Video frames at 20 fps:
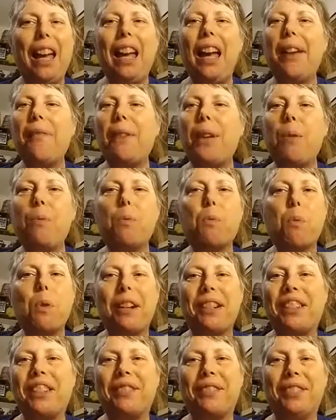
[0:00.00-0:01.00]
Have a
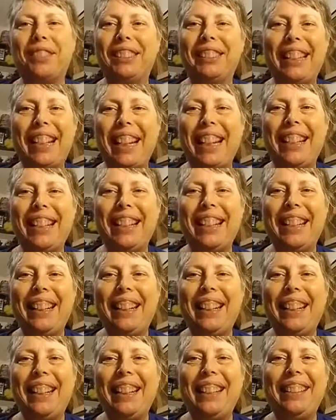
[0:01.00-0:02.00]
wonderful night
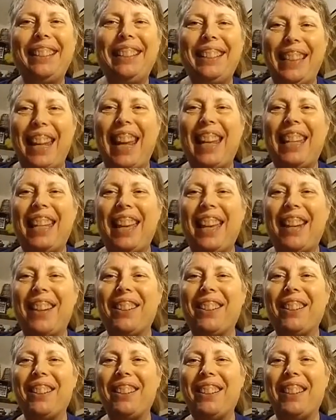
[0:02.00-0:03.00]
and take
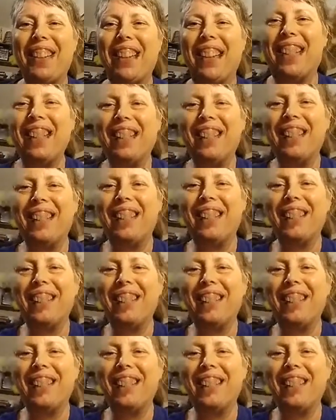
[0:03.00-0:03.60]
care. Good night.